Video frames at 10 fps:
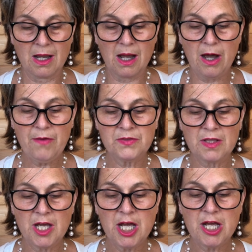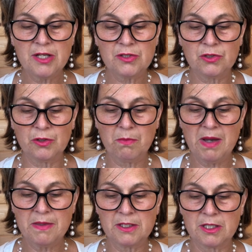After the hearse took
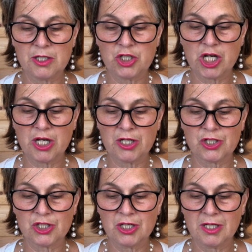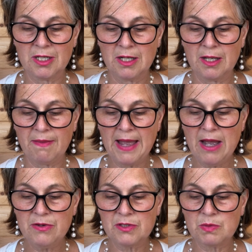Mother to the church, the
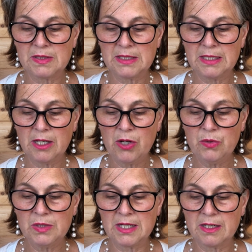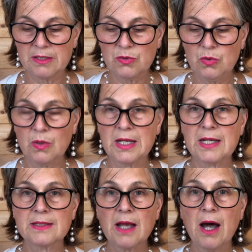house was still holding us all in
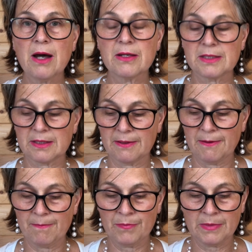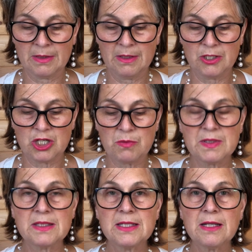its heart. She was
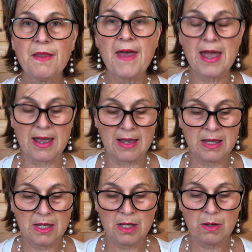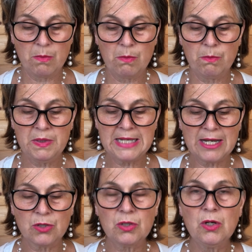still there, but I
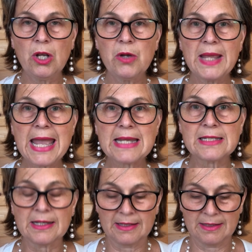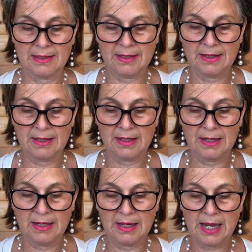couldn't locate her.
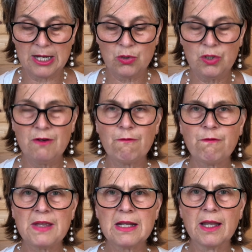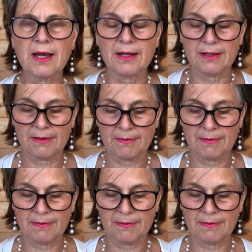I couldn't feel her.